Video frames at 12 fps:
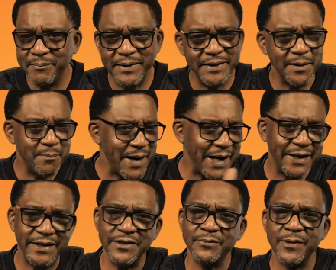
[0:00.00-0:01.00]
be in the back
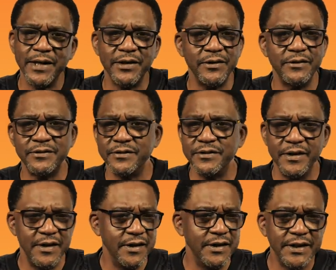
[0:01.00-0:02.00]
of these records
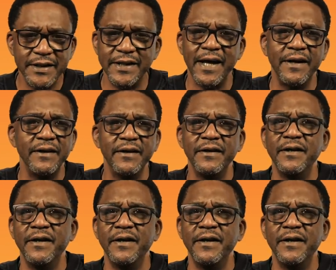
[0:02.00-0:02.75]
looking at